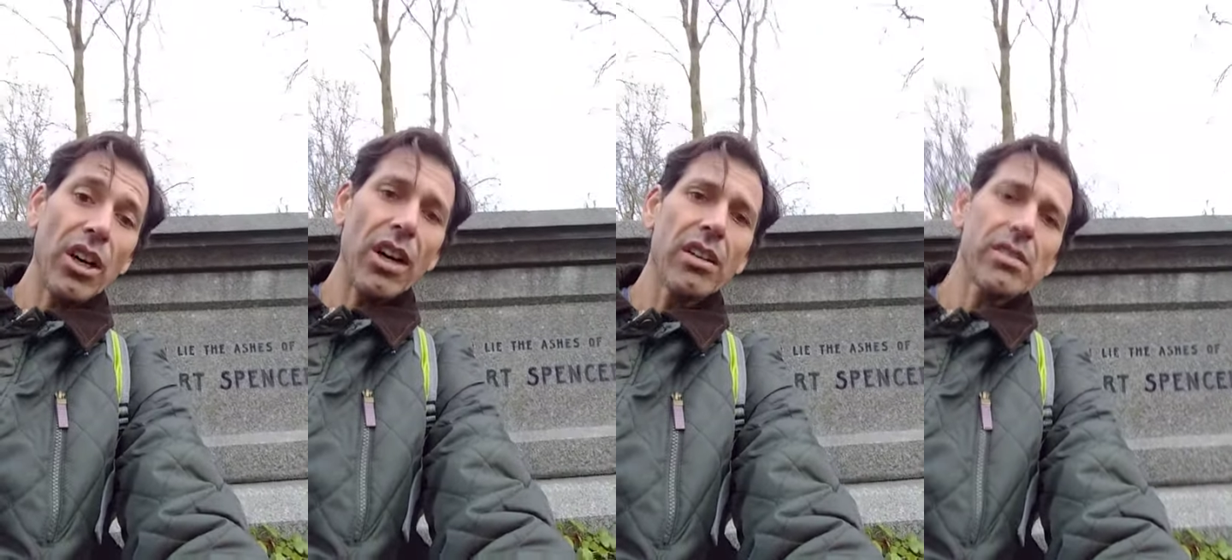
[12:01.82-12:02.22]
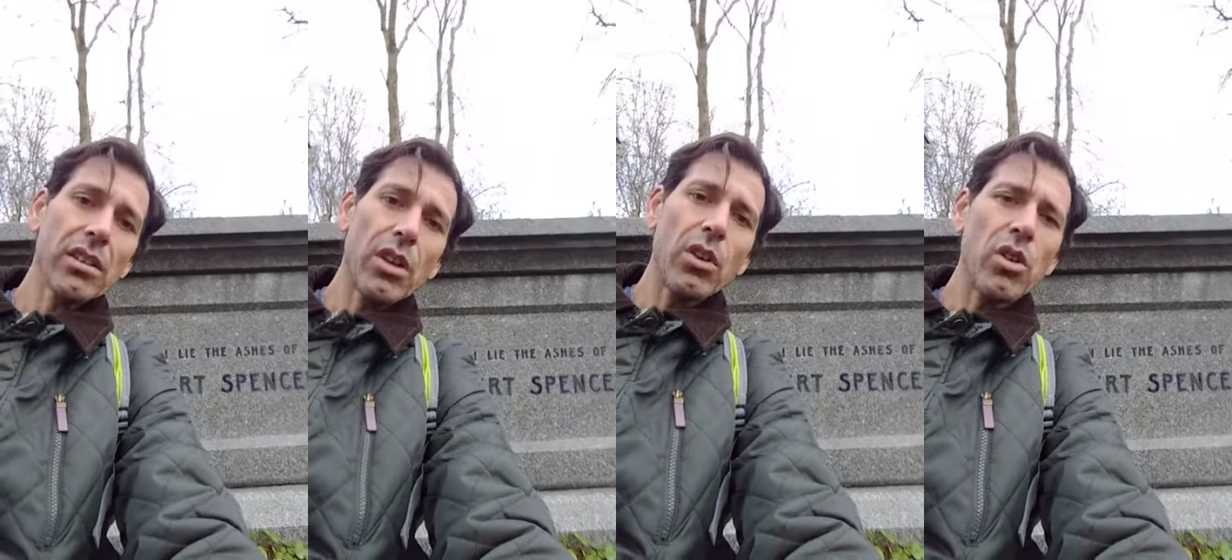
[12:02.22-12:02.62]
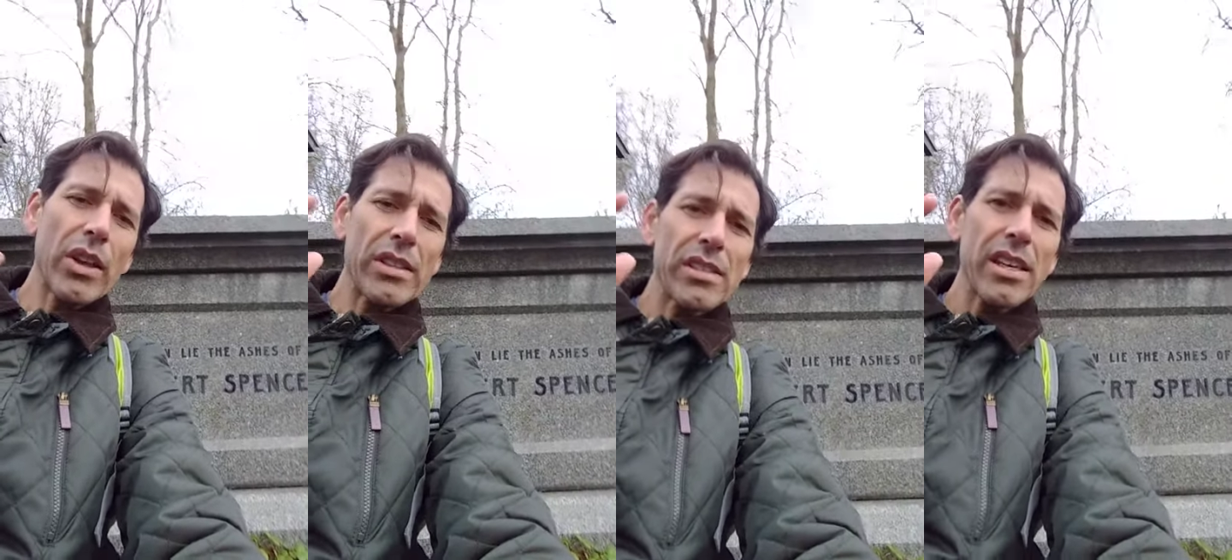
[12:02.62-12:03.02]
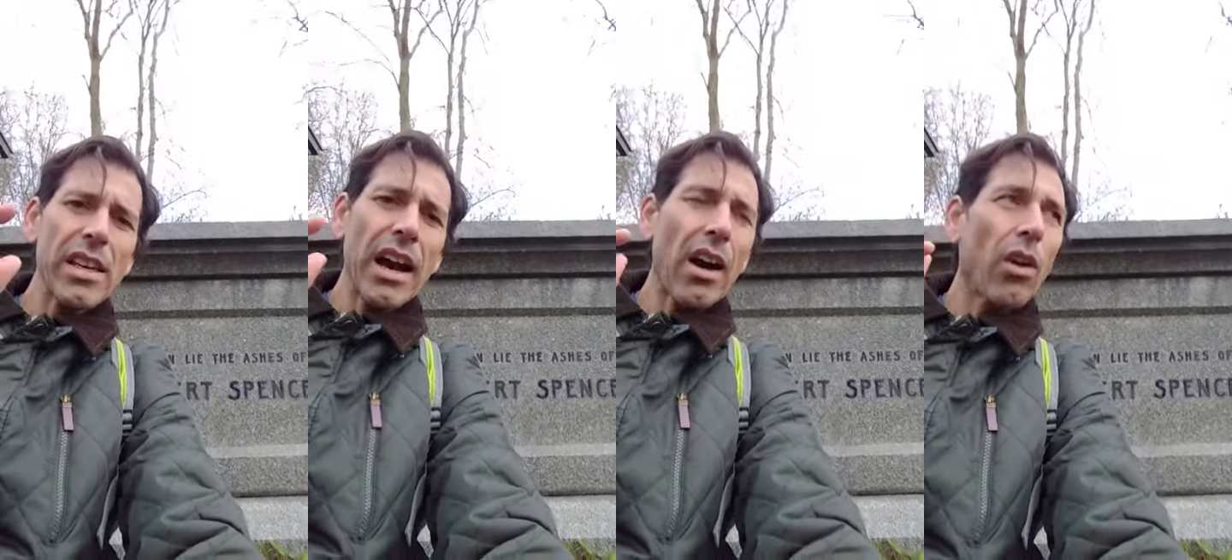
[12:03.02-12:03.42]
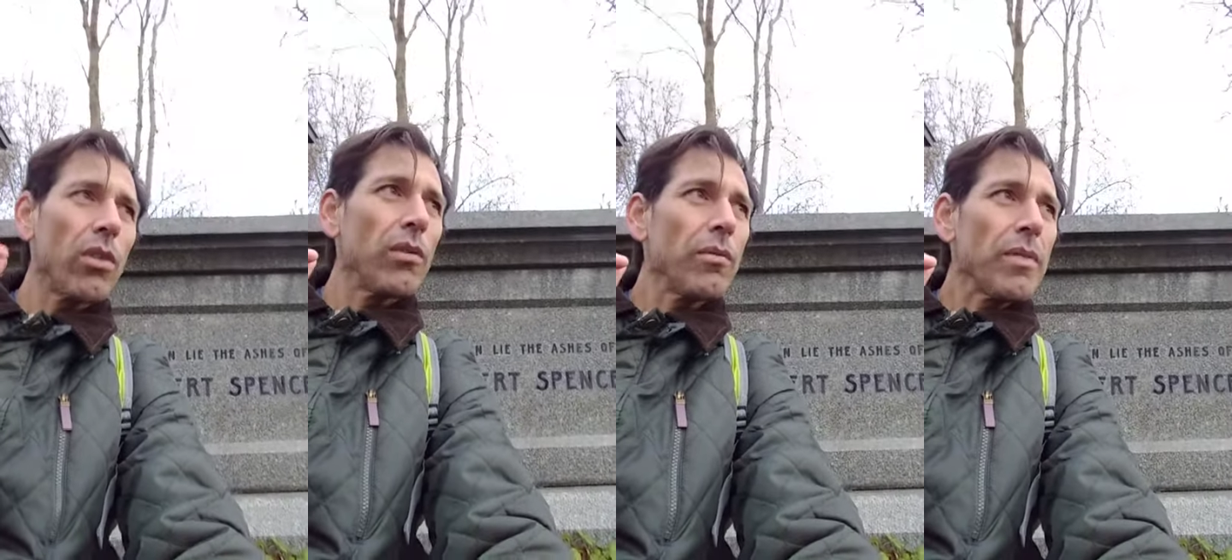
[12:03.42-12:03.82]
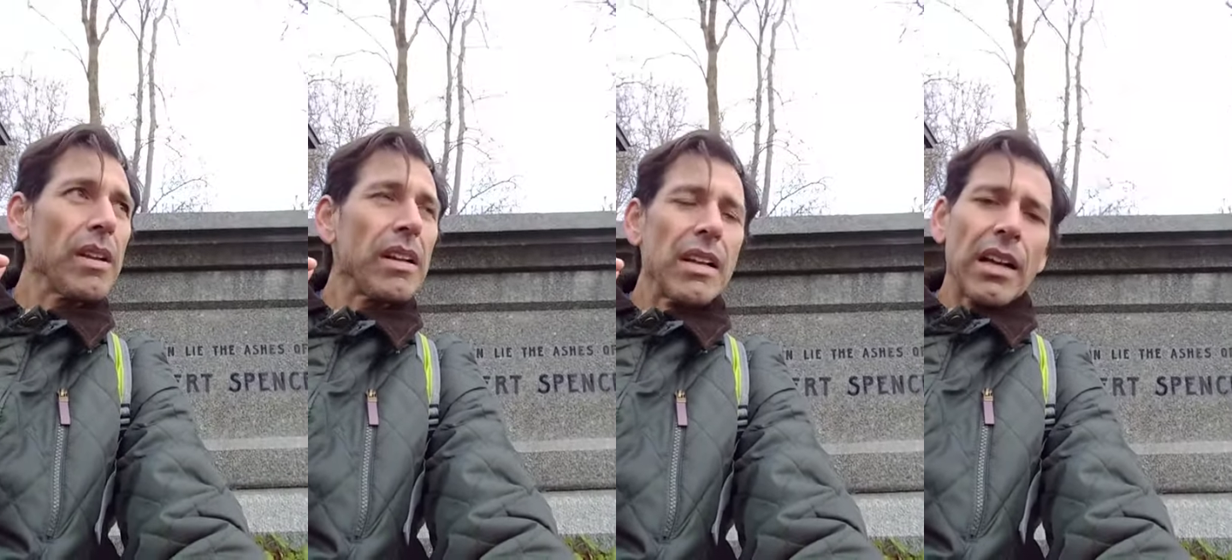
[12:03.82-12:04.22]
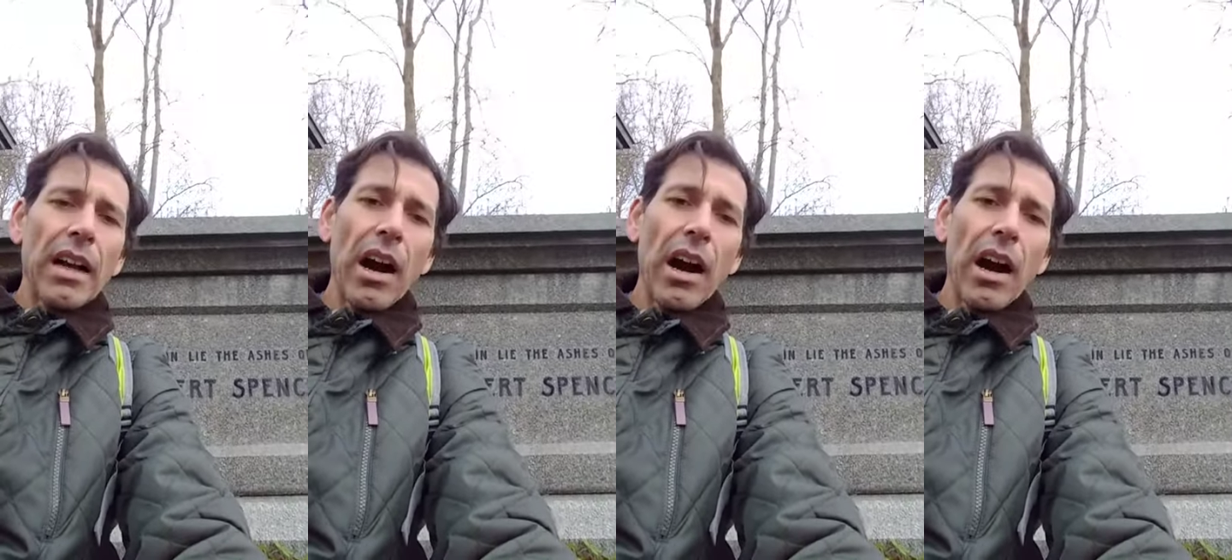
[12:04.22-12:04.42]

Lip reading: wealth goes from brains that have